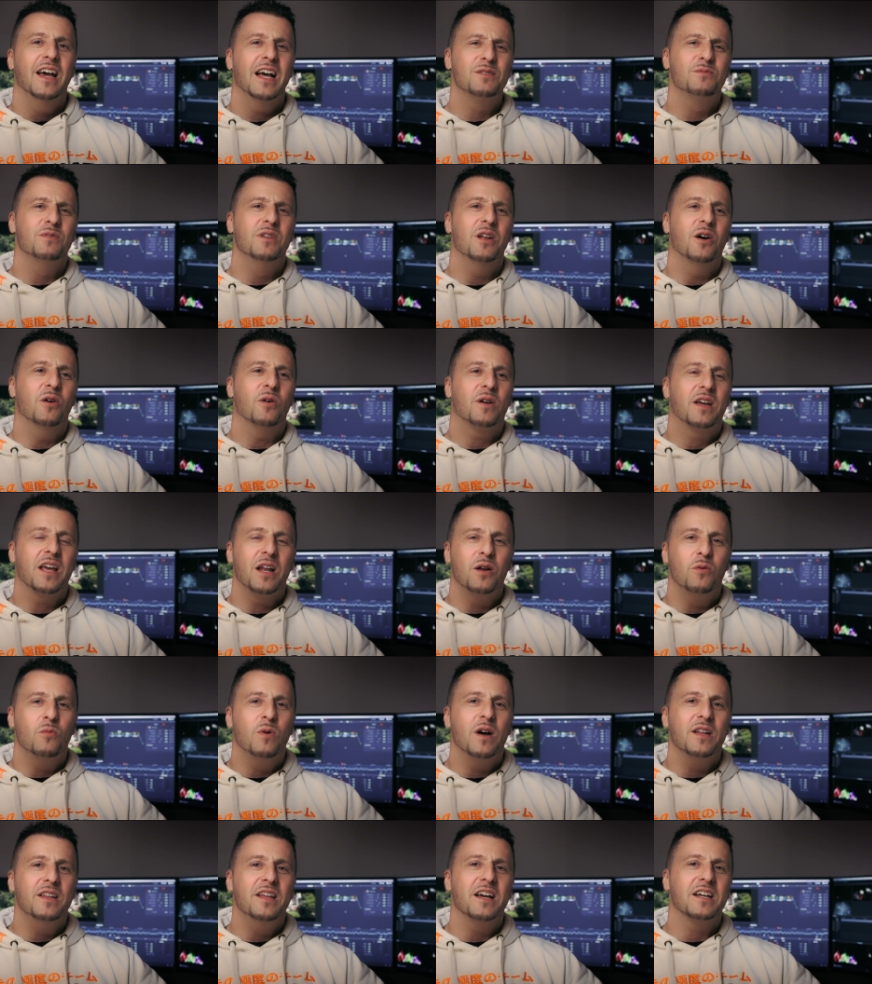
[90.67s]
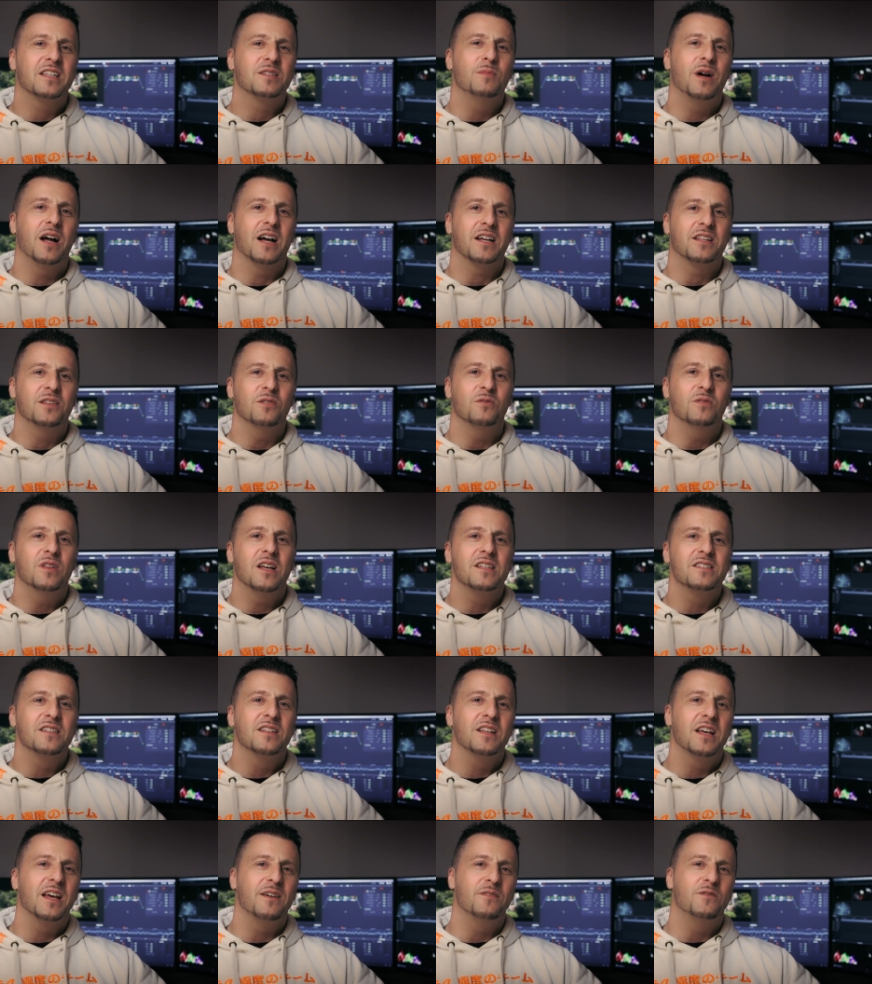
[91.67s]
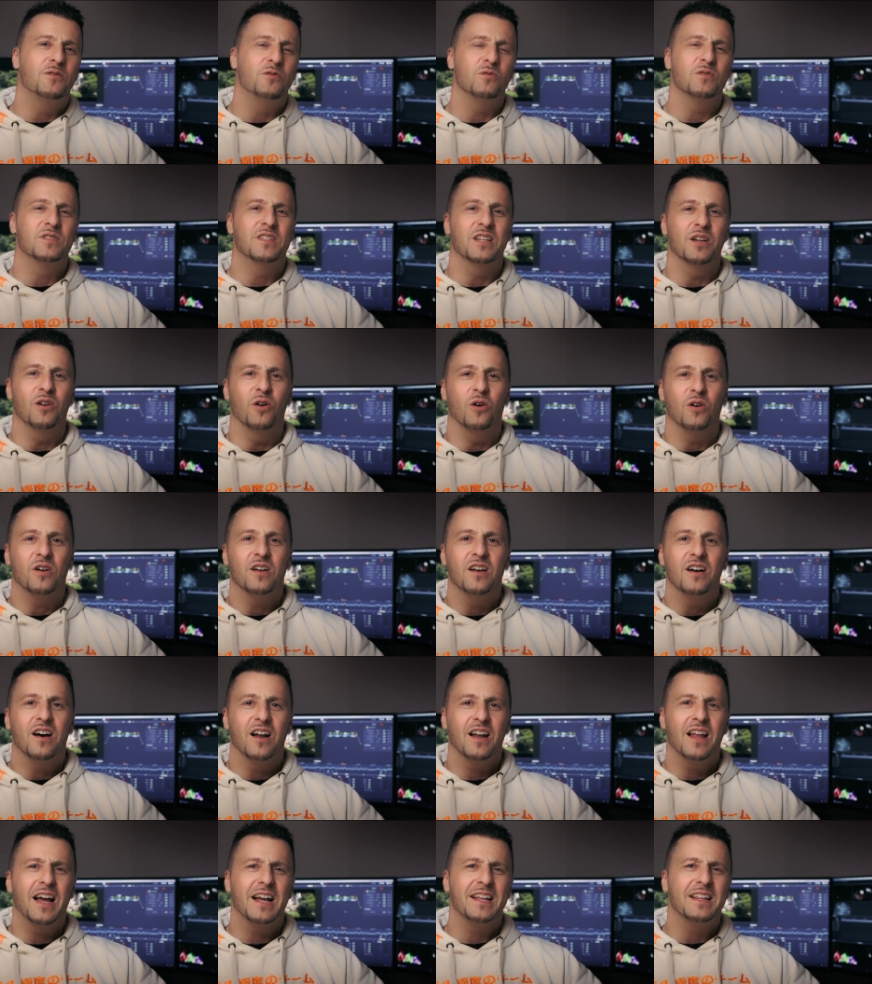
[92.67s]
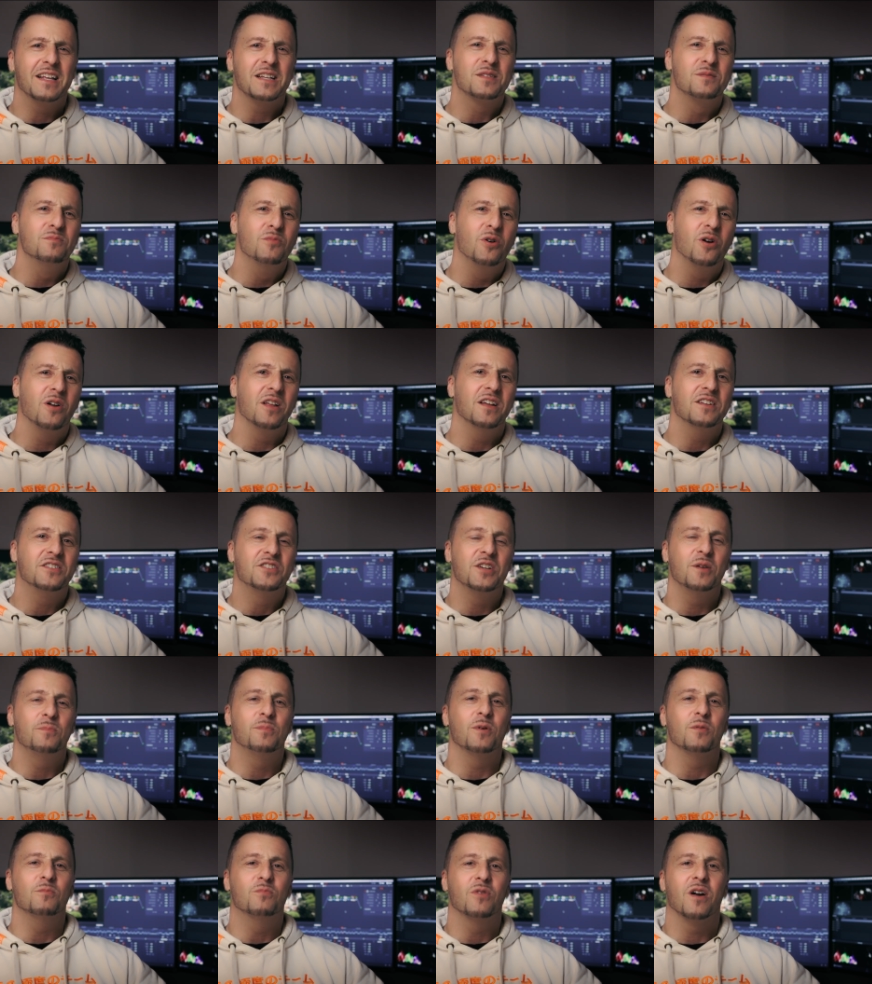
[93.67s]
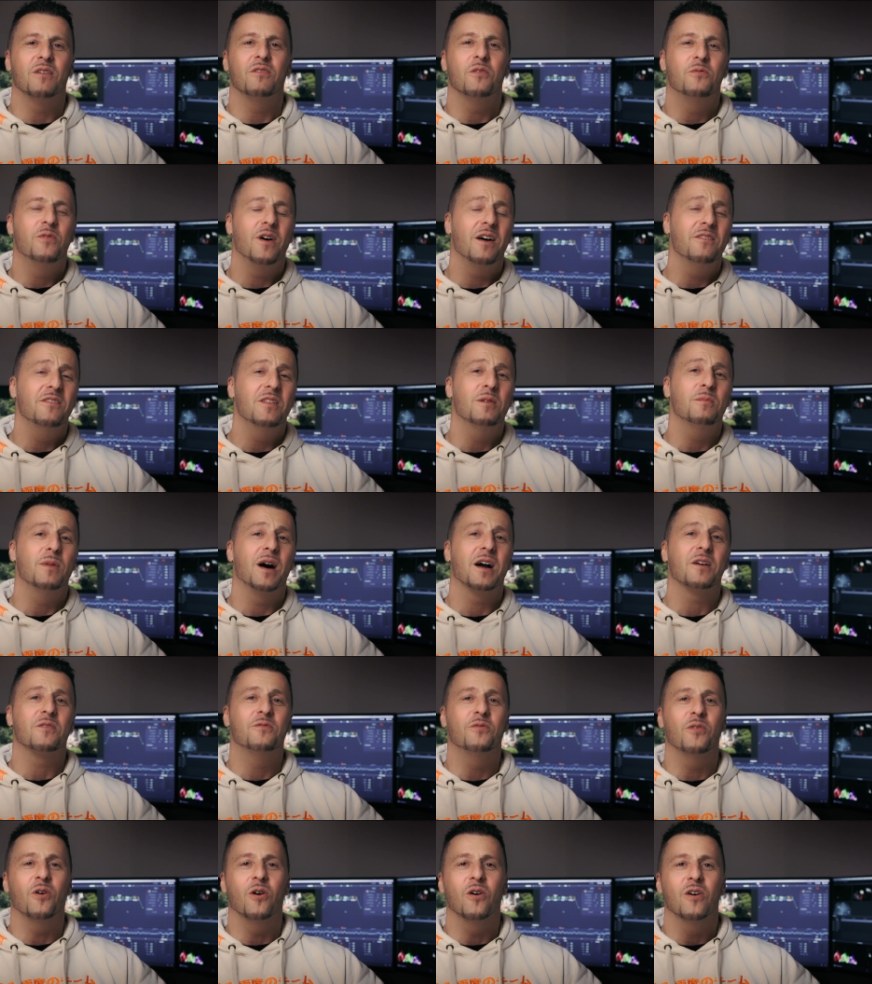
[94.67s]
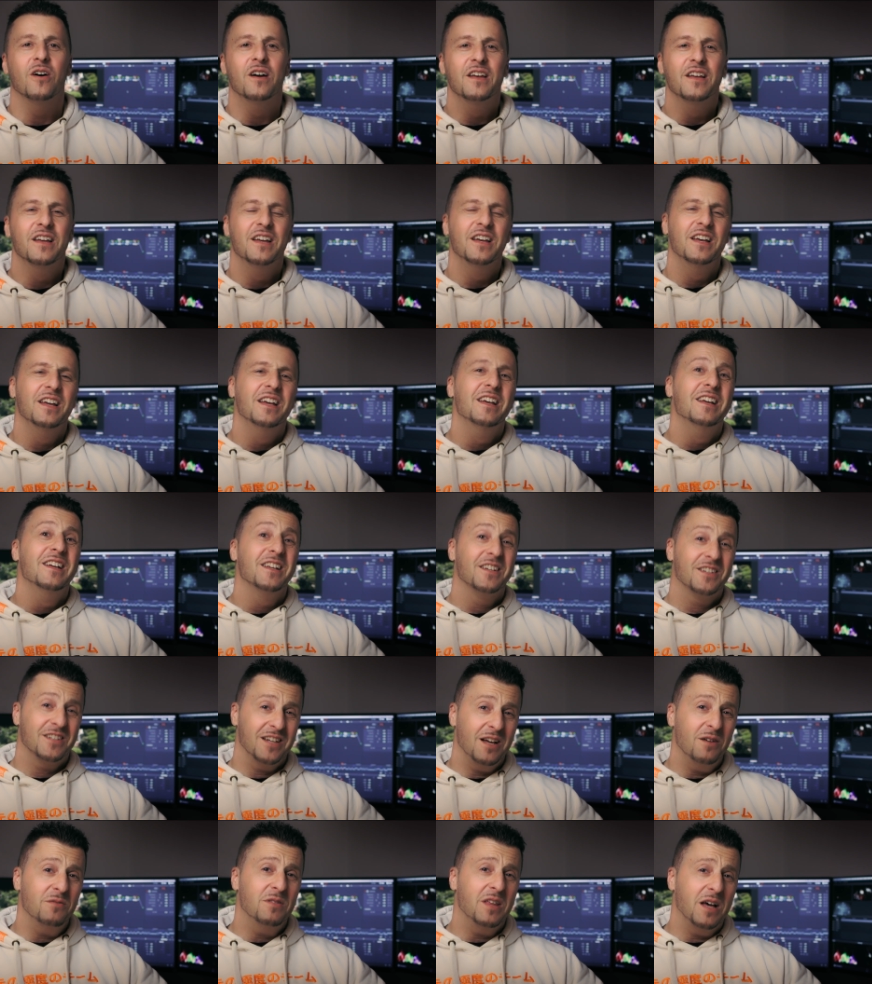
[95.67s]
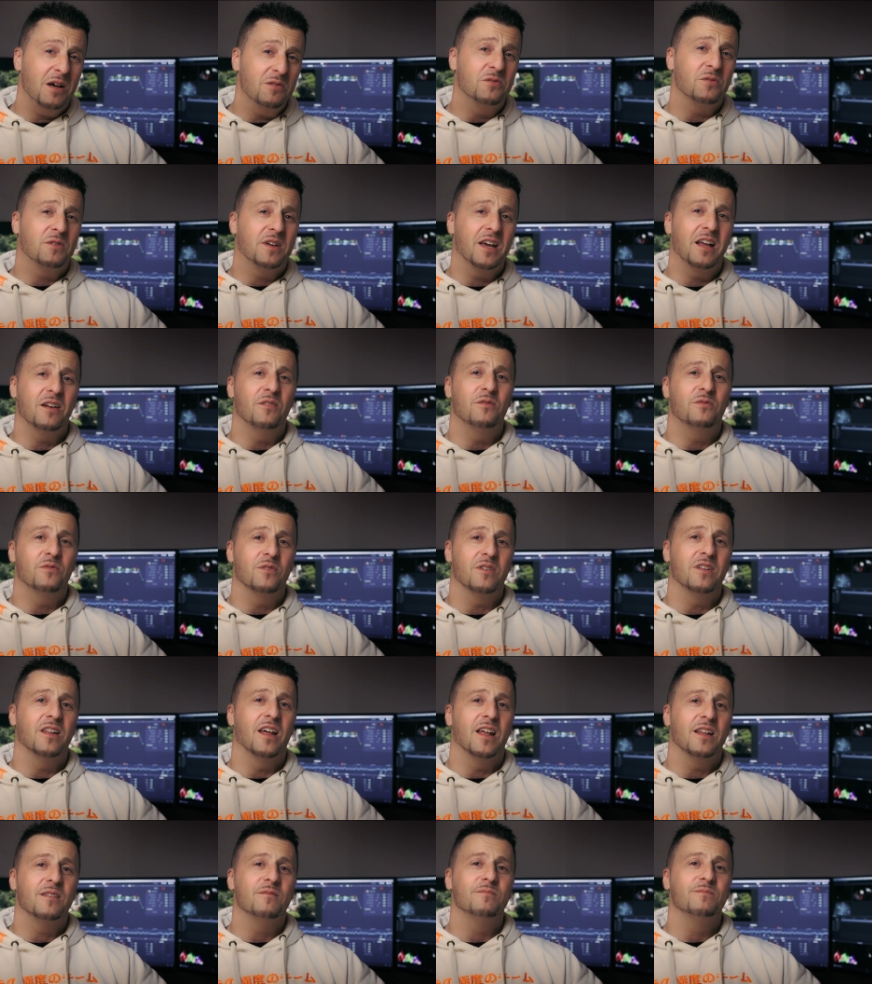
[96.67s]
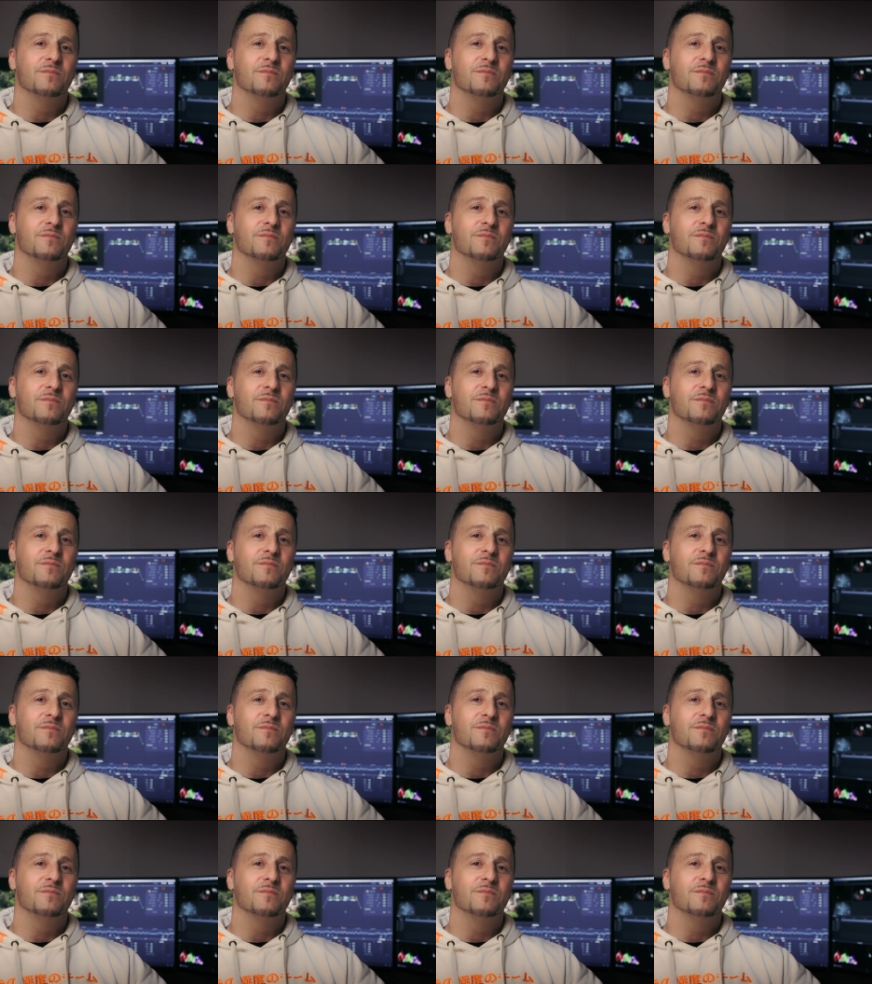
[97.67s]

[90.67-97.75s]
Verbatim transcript: As we know, Canon 1DX Mark II doesn't have true C-Log, like the small and cheaper Bravo 5D Mark IV. Shout out to Canon for that.